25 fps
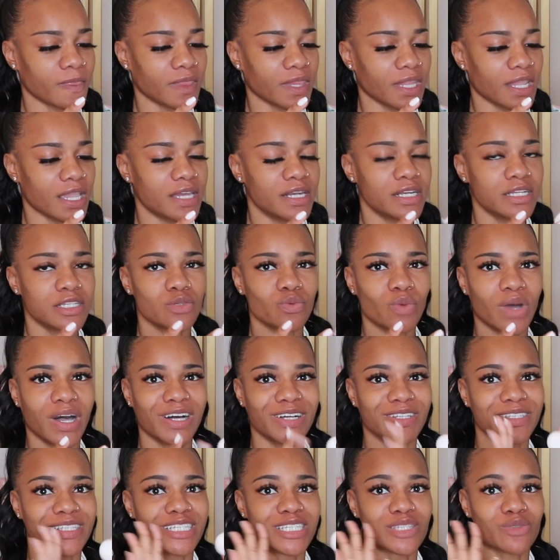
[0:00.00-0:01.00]
and as
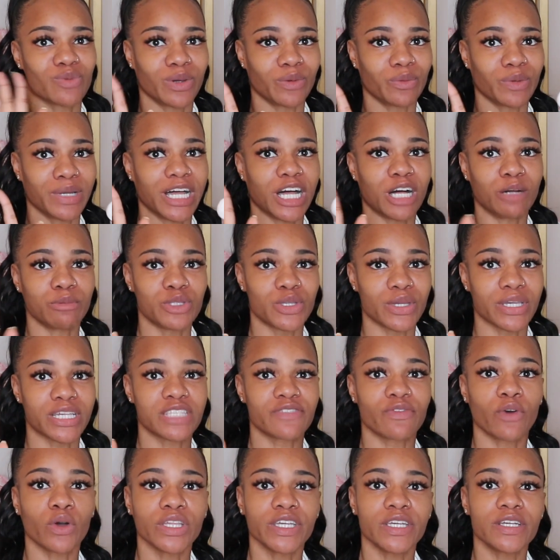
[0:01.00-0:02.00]
well this one will help to
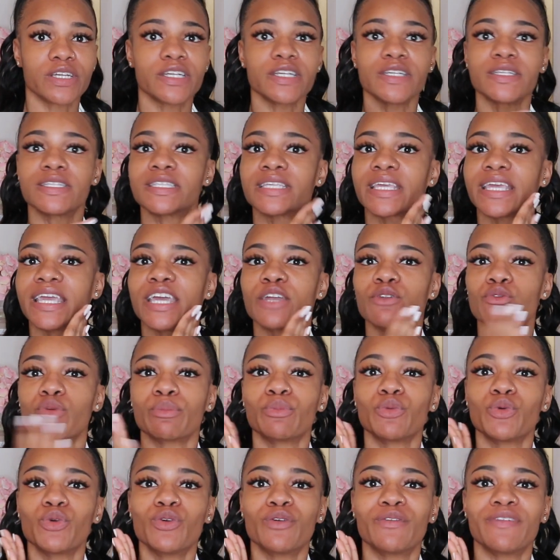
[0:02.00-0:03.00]
exfoliate your skin,
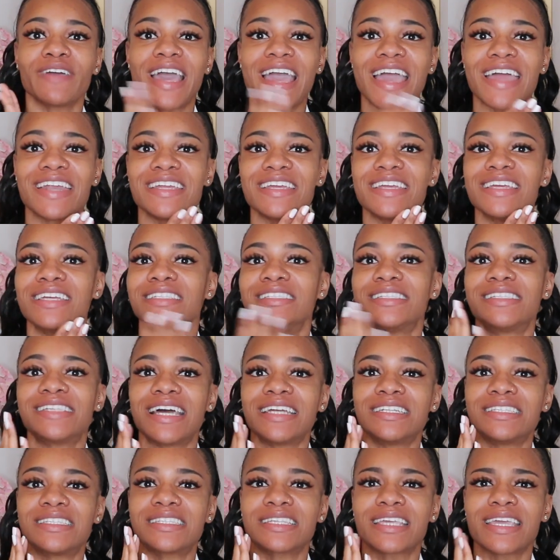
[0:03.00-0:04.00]
remove any
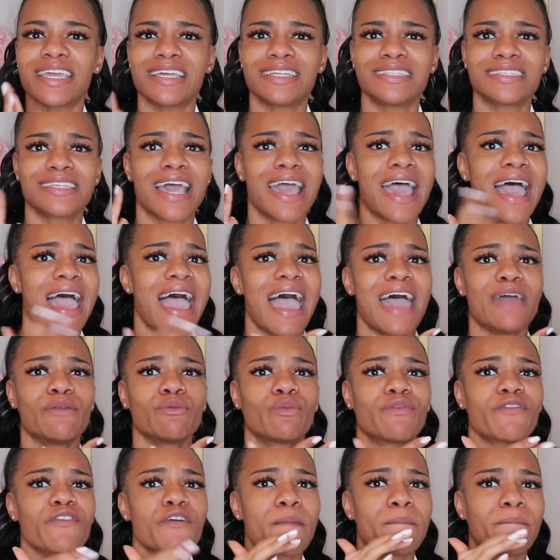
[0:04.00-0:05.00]
dead skins.
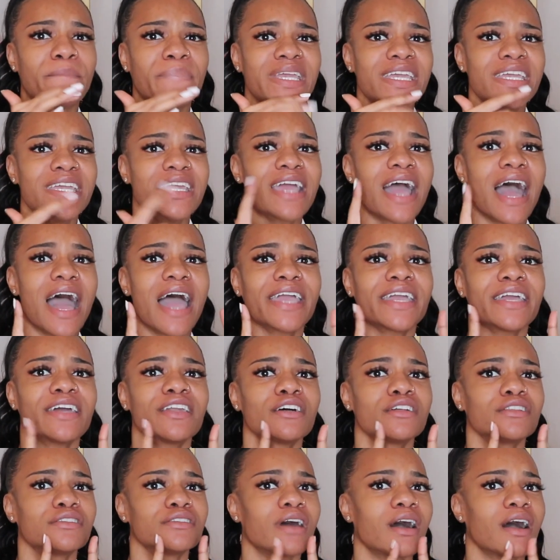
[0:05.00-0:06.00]
And for me, I
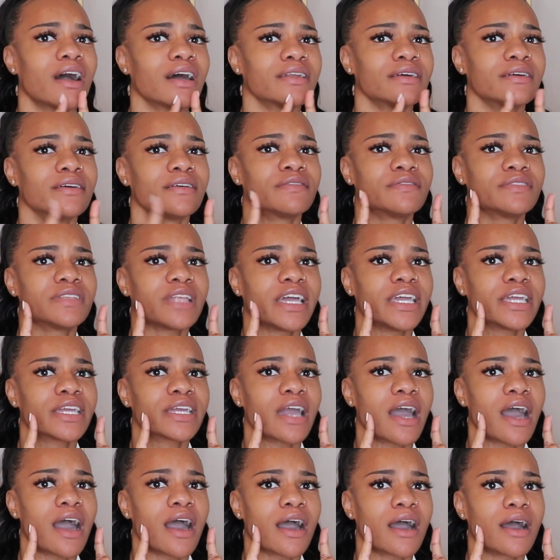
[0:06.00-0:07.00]
get a lot of
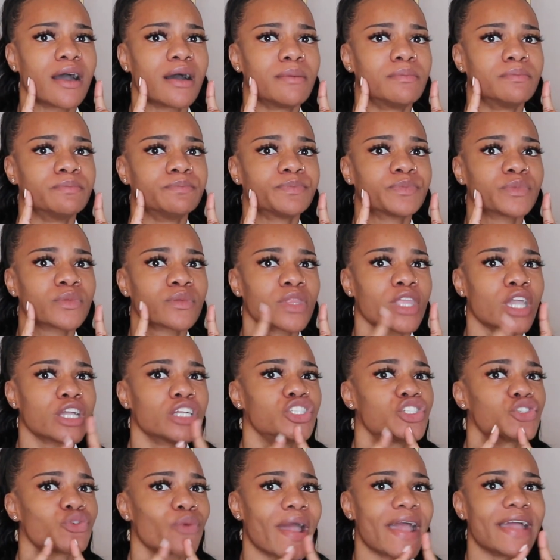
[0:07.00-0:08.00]
like
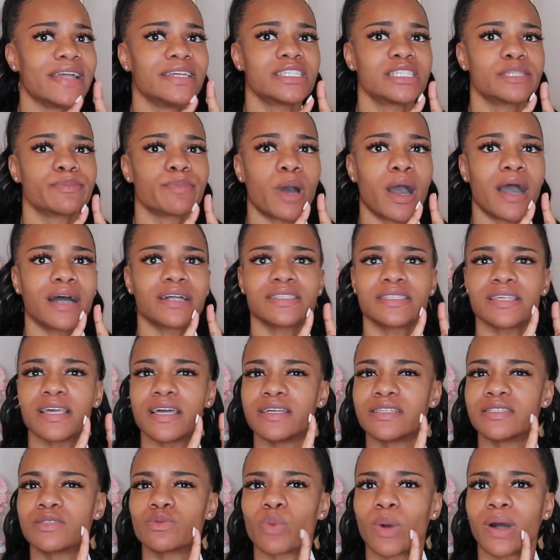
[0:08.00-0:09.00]
dry spots
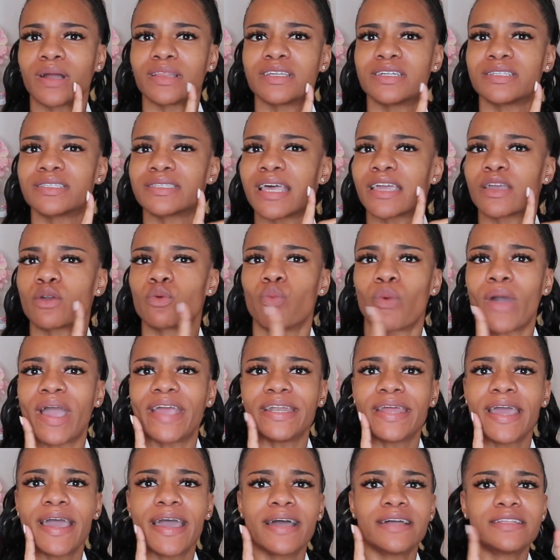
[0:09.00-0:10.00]
as well as like
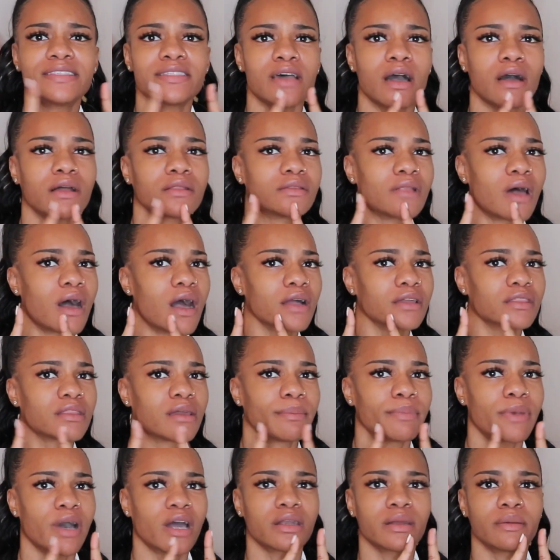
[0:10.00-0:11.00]
whiteheads along
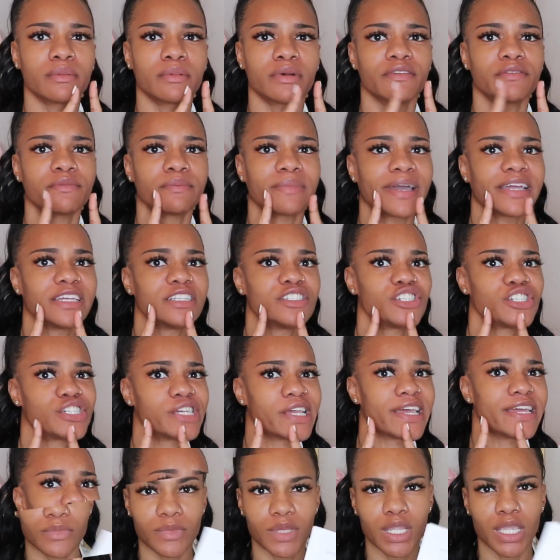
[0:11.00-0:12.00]
the bottom of my
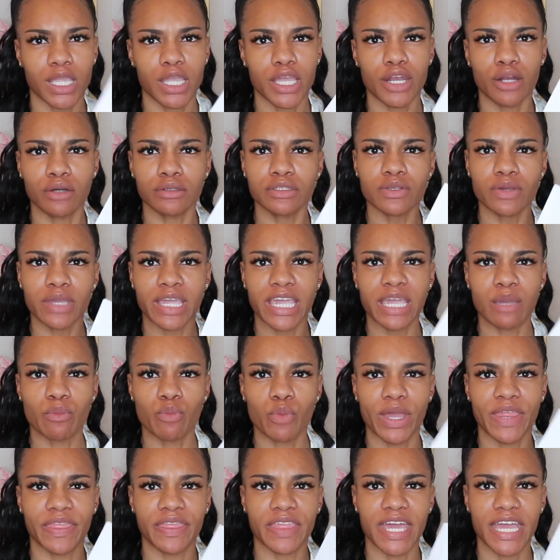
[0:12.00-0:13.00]
chin. It also came
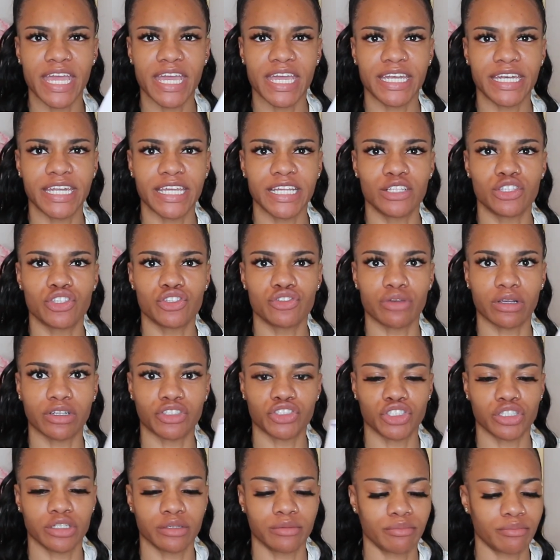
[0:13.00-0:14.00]
with an
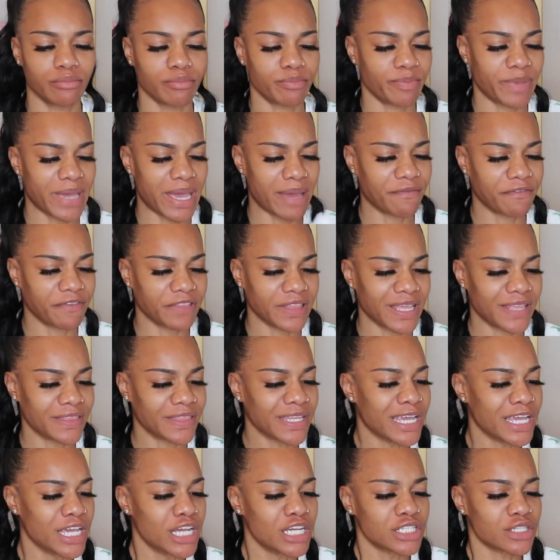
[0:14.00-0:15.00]
instruction pamphlet,
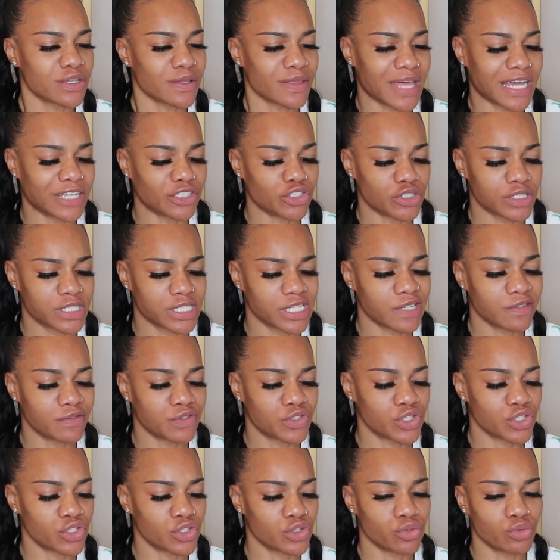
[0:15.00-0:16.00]
so that just
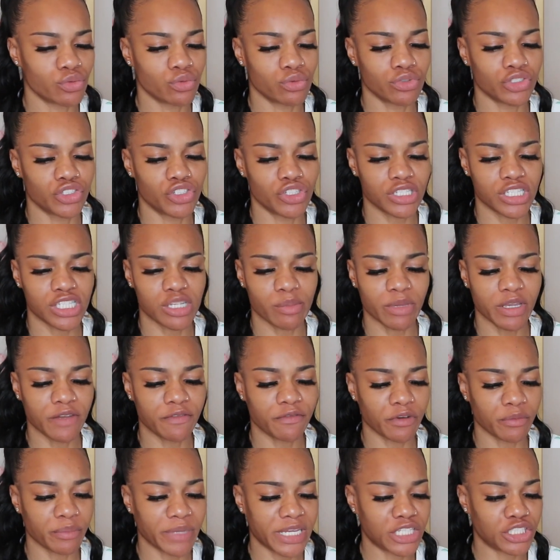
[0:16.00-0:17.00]
gives you just some
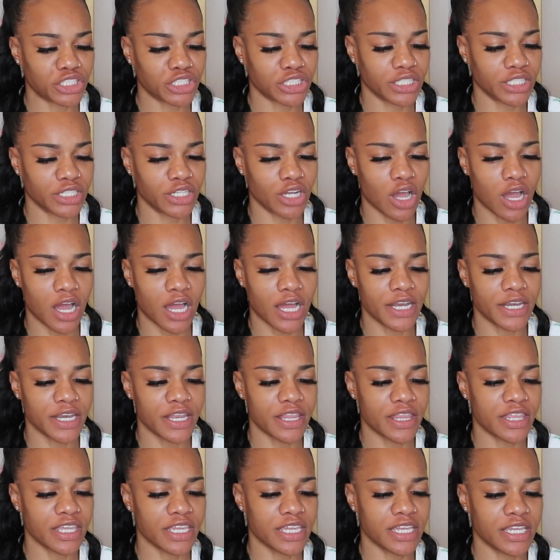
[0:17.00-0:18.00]
information
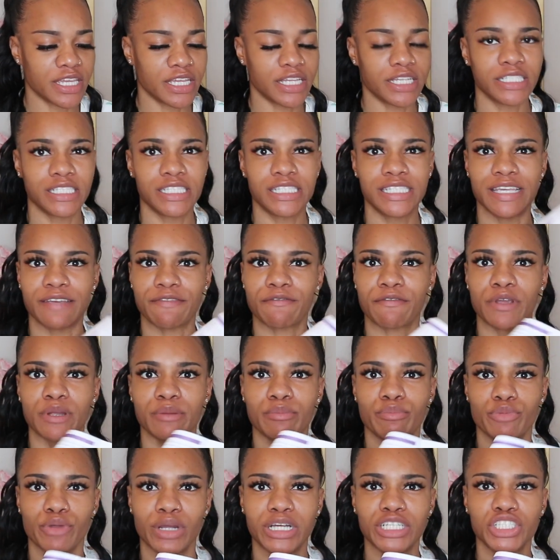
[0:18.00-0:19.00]
on the
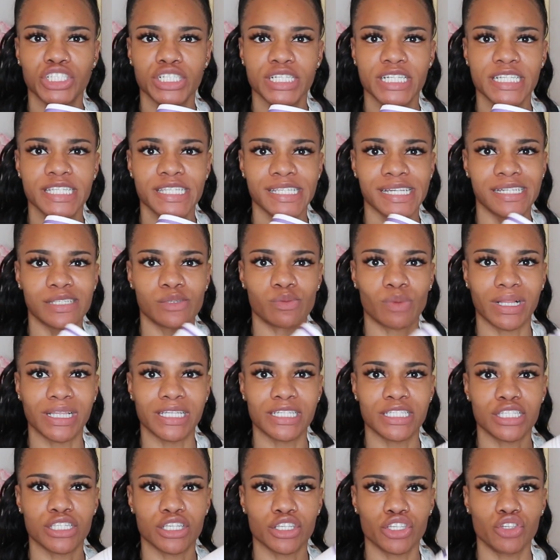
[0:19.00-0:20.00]
different brushes as well
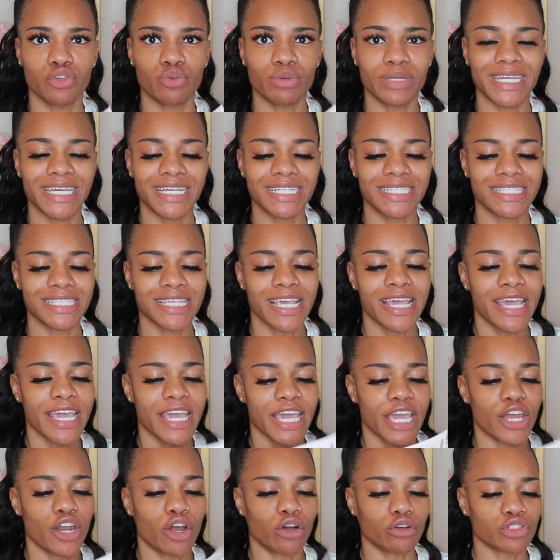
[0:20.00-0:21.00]
as the units.
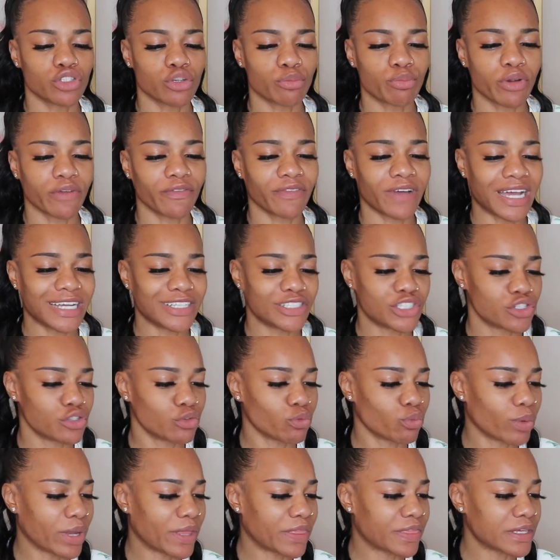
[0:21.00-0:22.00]
It also provides you
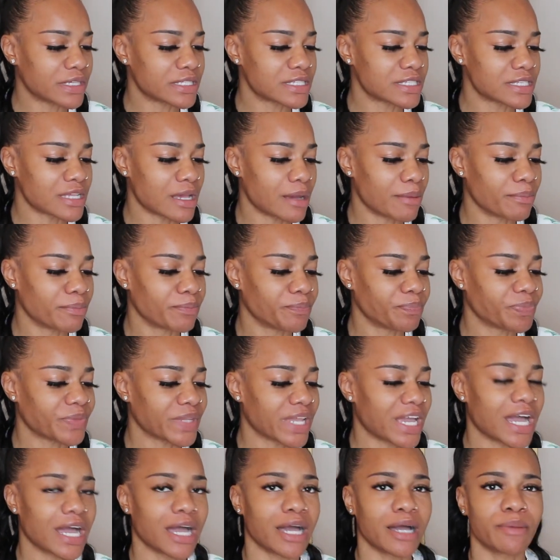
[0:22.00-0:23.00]
with some
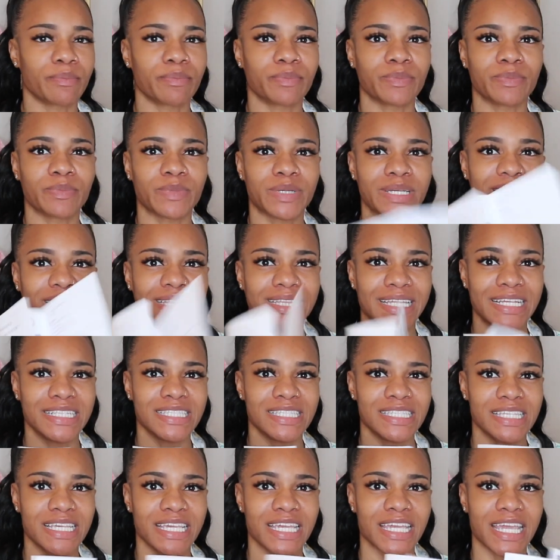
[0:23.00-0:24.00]

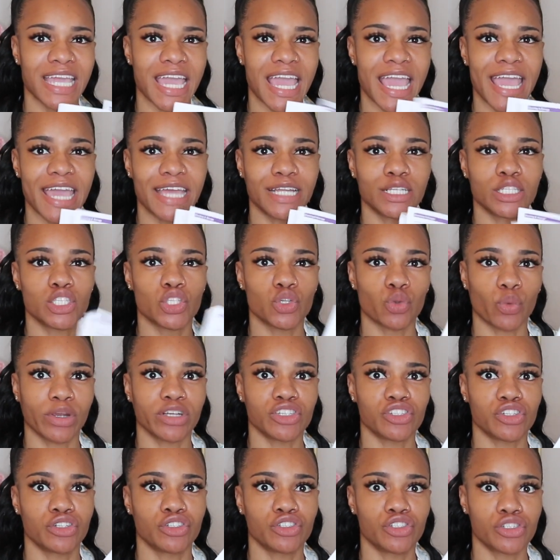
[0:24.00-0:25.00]
cleansing and
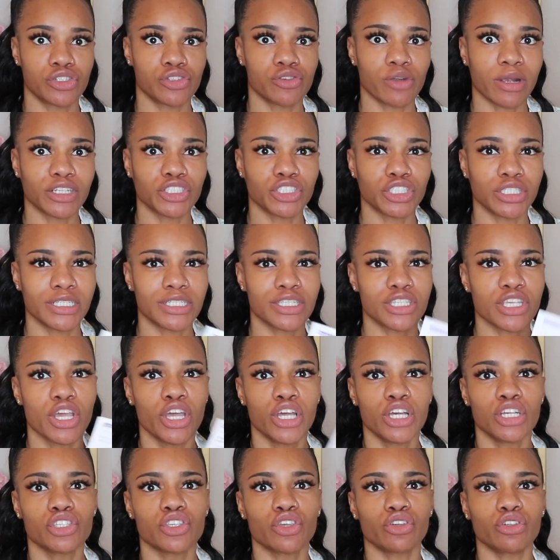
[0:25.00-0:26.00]
storage instructions,
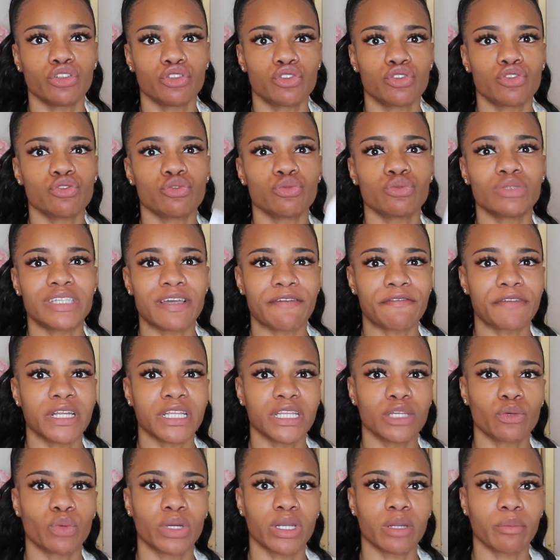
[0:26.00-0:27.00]
so you do
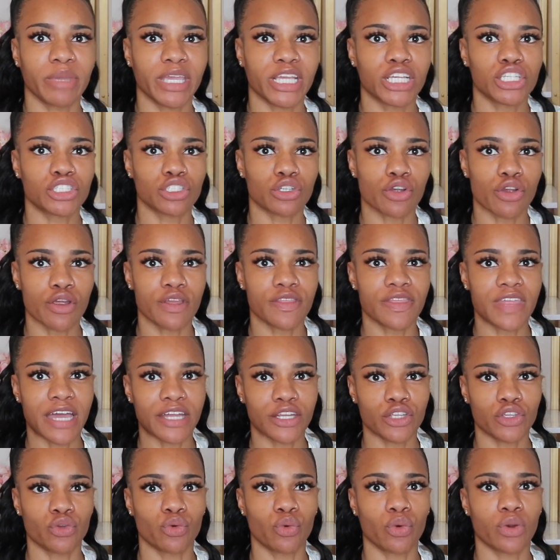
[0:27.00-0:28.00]
definitely want to make sure
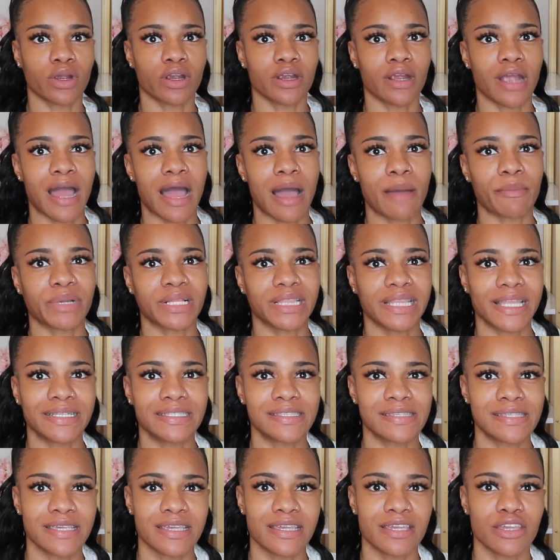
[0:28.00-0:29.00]
that you're
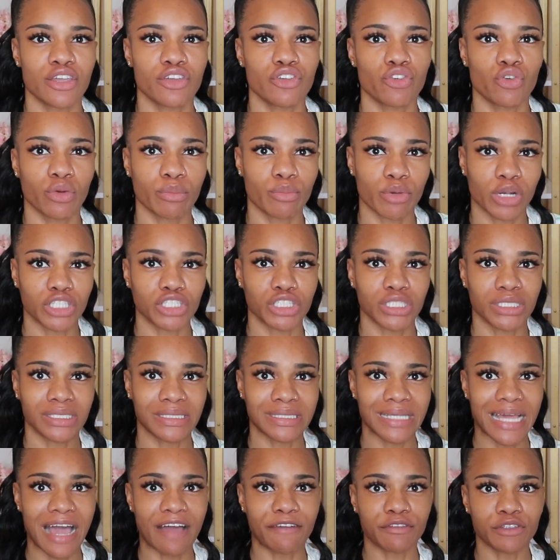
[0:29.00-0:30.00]
cleansing your
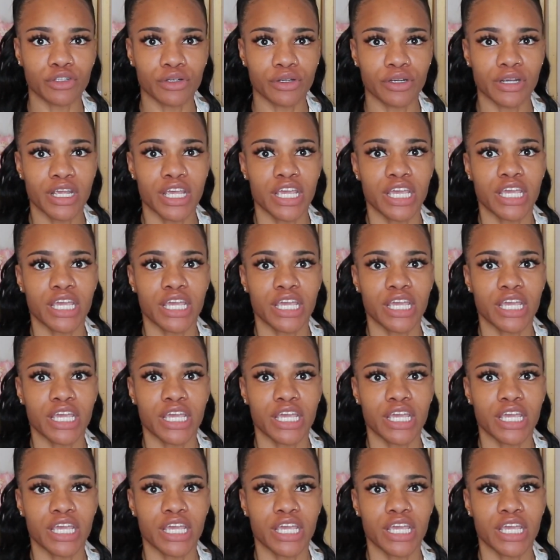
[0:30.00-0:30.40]
brushes after